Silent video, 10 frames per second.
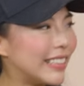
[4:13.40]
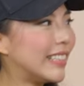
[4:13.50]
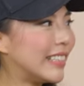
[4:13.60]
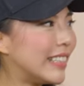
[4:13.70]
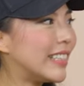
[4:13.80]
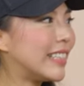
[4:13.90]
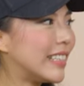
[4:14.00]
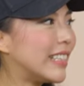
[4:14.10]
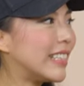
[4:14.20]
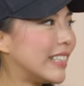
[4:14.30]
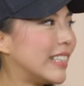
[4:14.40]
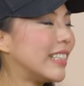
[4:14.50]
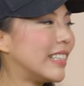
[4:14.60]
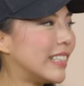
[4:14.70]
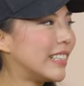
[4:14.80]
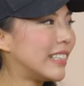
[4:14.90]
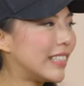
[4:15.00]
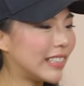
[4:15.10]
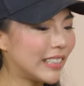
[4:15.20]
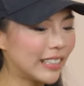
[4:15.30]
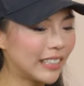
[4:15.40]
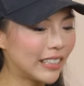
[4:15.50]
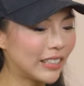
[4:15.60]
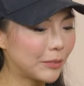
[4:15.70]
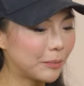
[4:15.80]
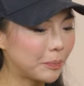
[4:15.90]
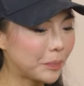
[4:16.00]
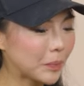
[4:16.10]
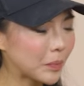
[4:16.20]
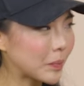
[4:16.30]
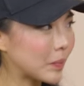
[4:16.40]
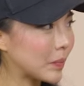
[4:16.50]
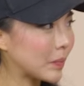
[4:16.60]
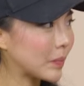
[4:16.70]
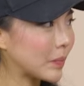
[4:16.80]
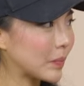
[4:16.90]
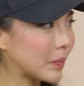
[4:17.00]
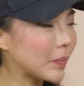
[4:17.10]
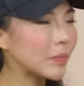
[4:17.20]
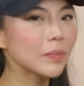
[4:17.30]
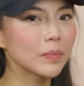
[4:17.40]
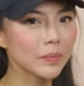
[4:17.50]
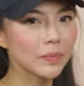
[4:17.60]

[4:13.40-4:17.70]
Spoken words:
No words are spoken by the person on screen.